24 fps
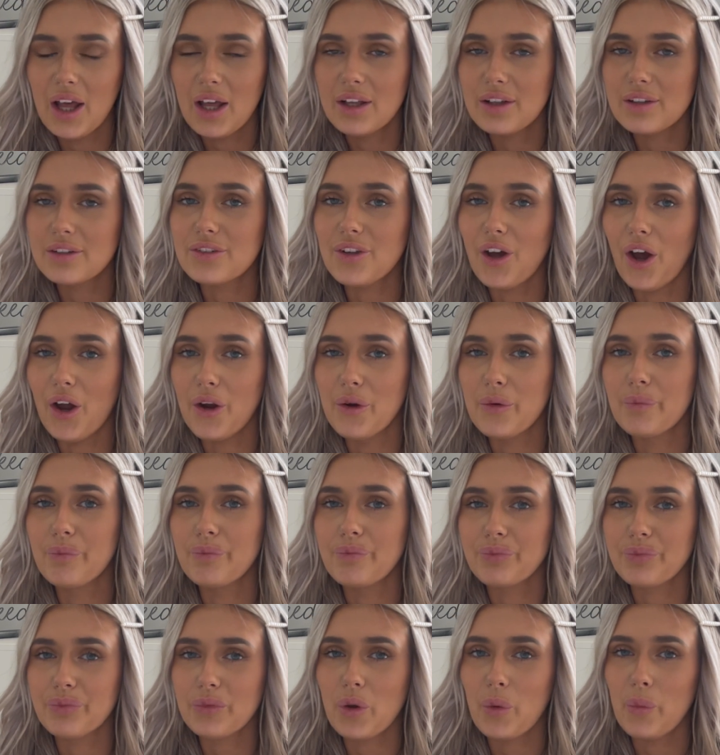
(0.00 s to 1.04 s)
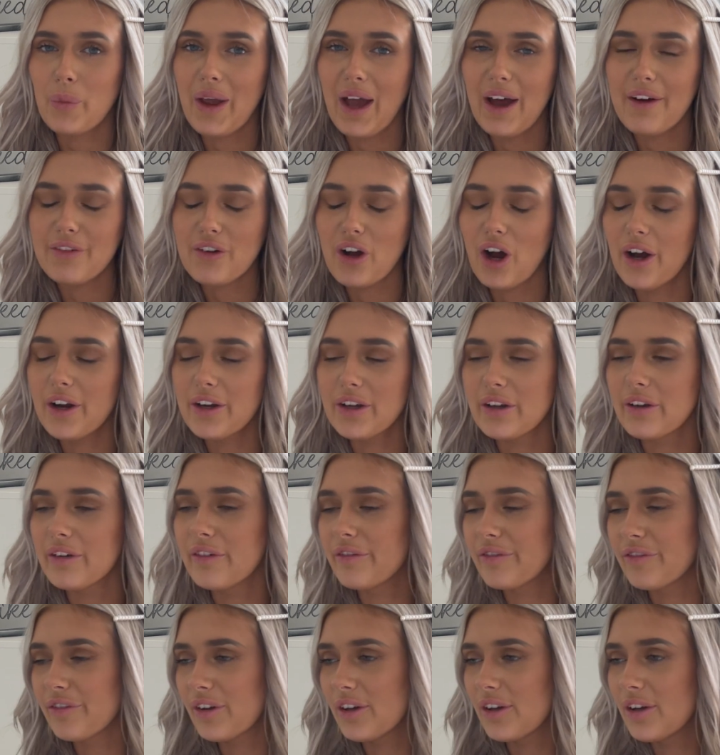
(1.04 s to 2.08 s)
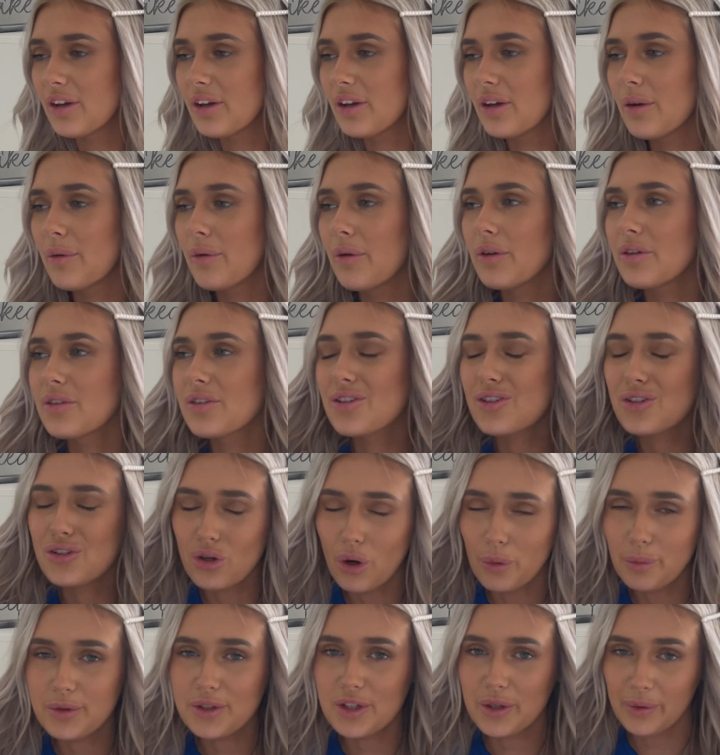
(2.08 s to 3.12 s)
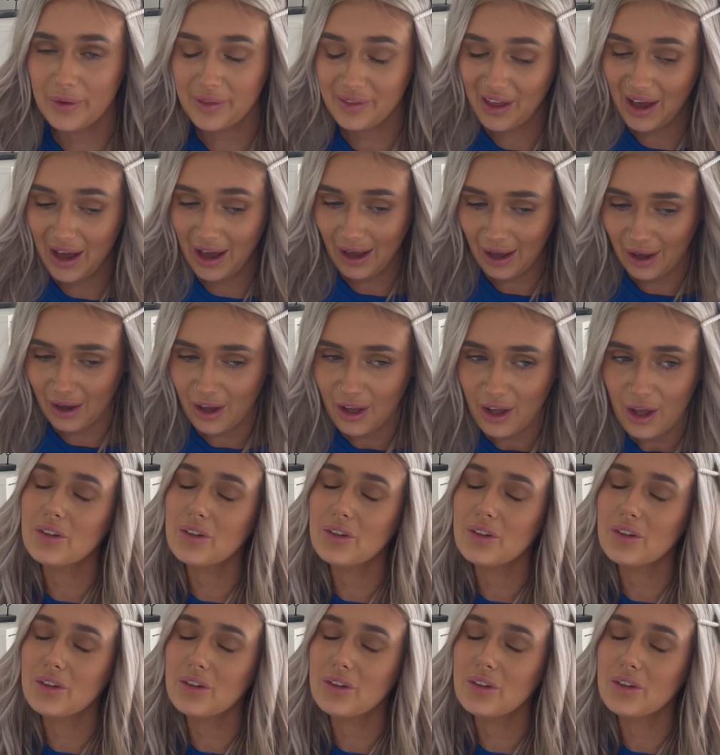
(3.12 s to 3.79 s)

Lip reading: So we have kind of stopped doing that.